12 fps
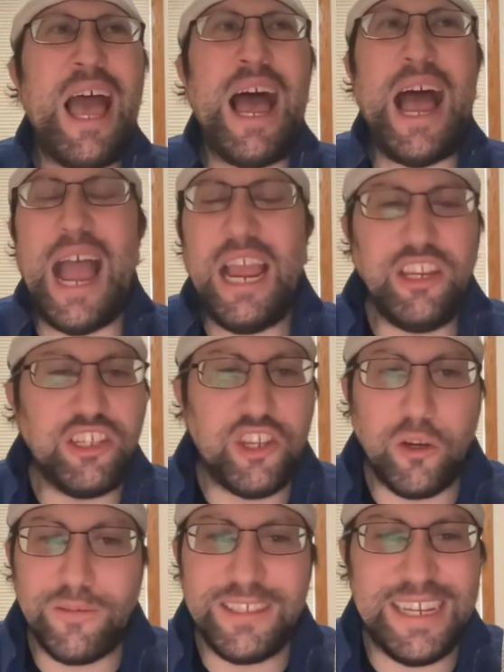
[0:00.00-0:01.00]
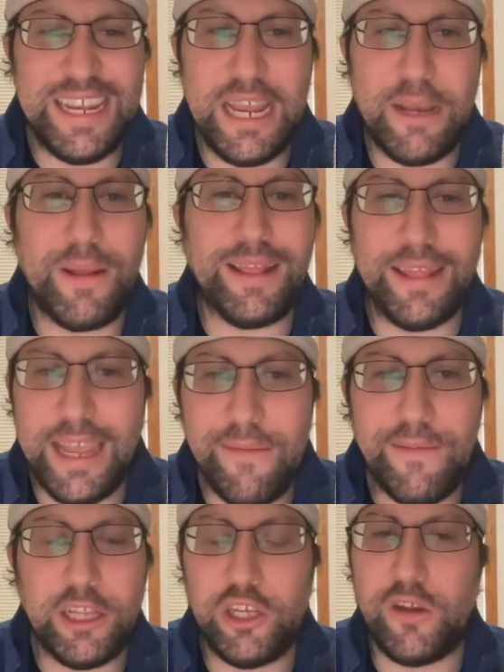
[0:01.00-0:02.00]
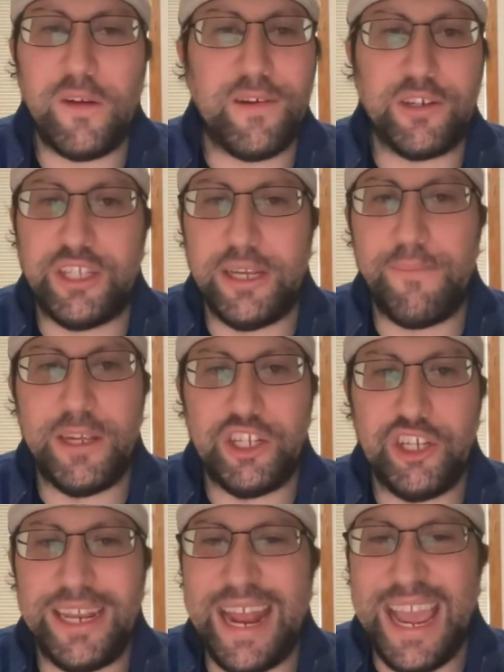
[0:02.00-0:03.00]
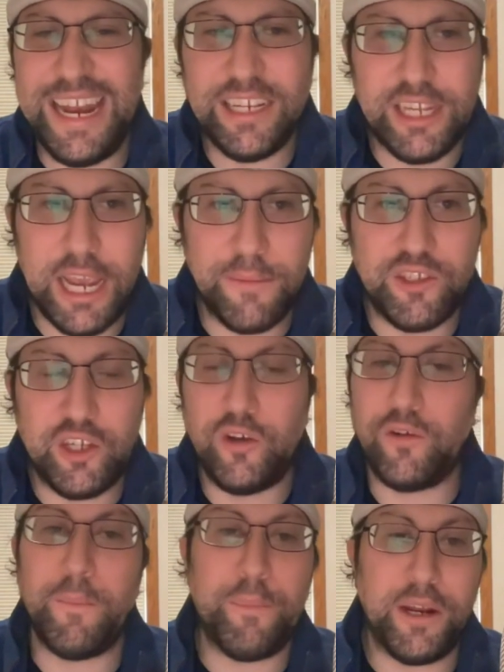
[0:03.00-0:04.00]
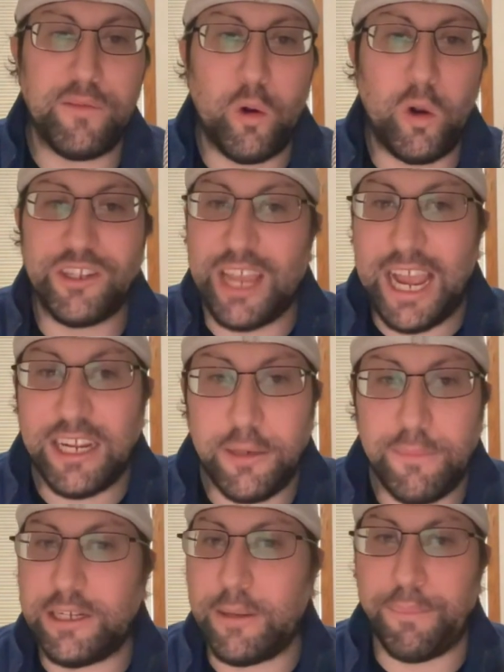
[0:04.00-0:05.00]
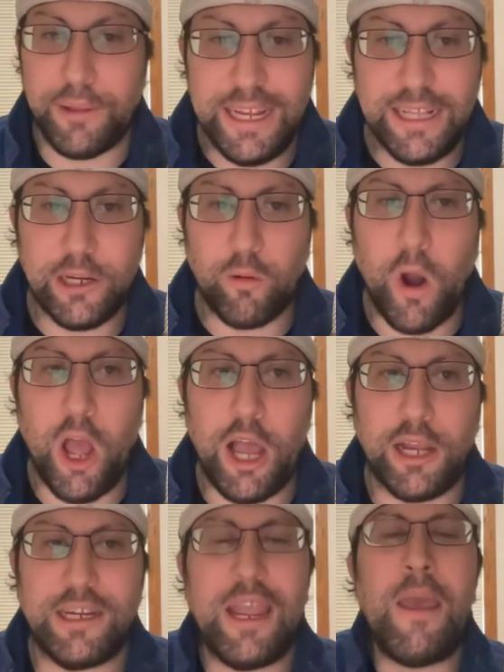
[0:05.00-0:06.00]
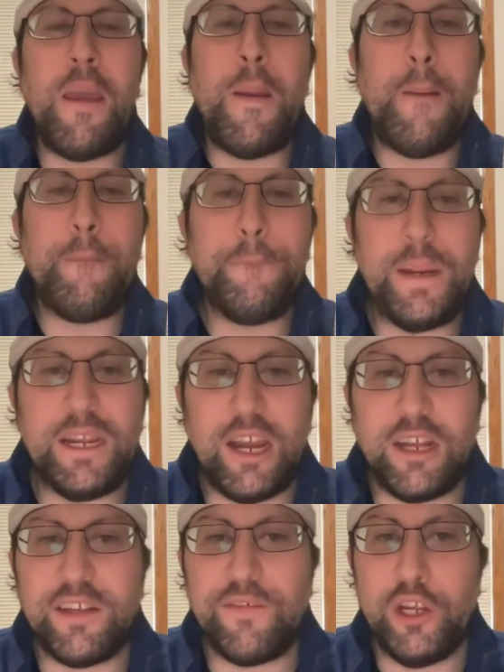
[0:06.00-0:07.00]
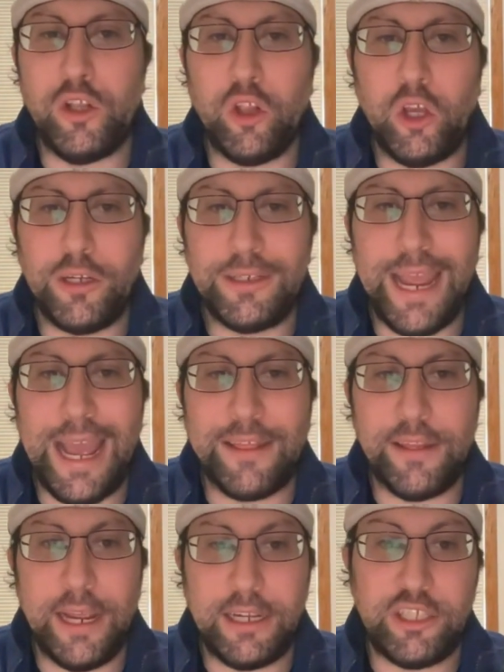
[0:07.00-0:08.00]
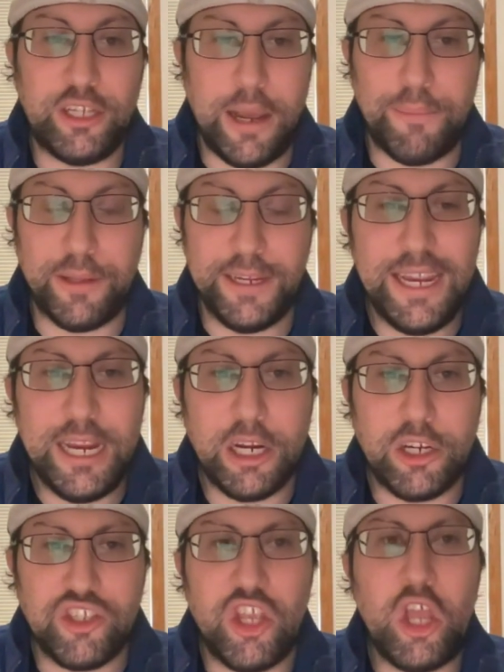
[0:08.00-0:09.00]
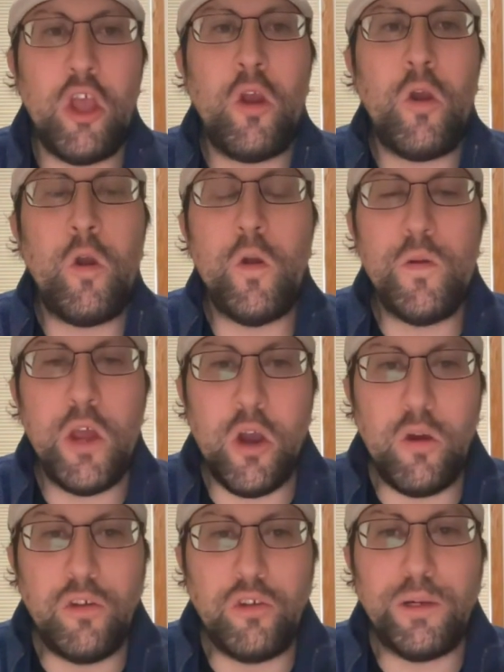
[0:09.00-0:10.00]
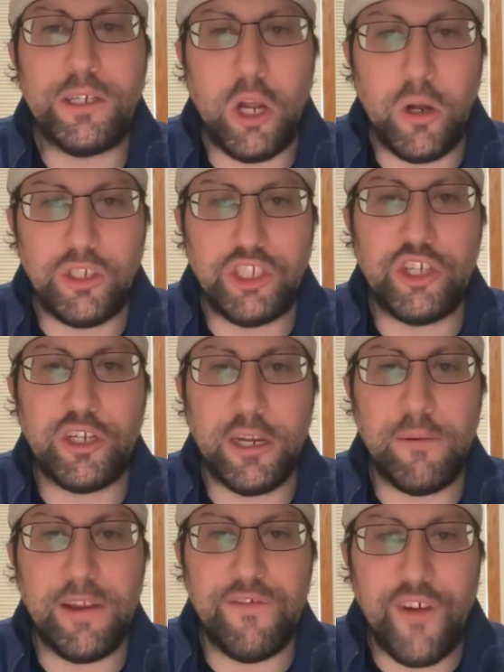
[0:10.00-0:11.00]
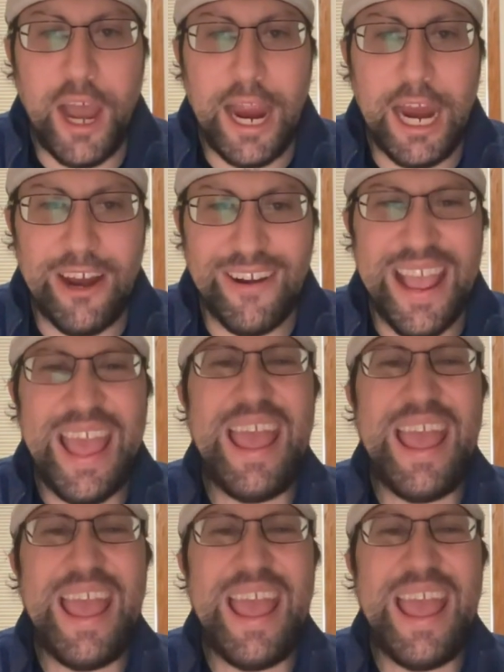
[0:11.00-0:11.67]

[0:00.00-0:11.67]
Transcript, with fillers: I just don't see him leaving the University of Michigan anytime soon. But of course, I could be completely wrong, because if you look at the next couple of years, who knows what coaches are going to be fired.